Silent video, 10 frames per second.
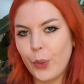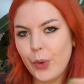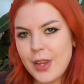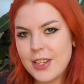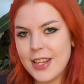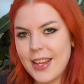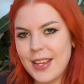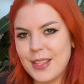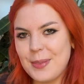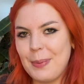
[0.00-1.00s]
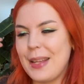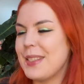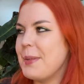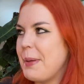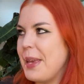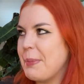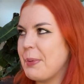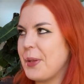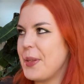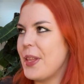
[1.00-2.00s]
Greetings, planty
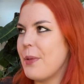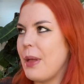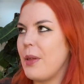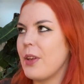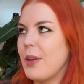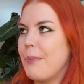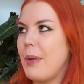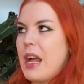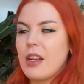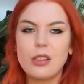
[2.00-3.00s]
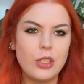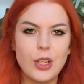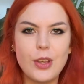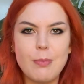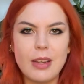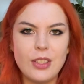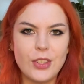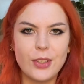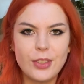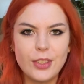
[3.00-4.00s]
people, and welcome back to my
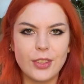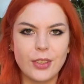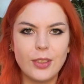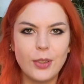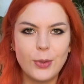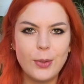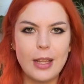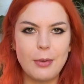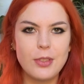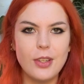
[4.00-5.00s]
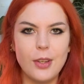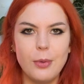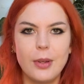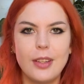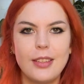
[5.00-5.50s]
jungle. Oh, that was a new one.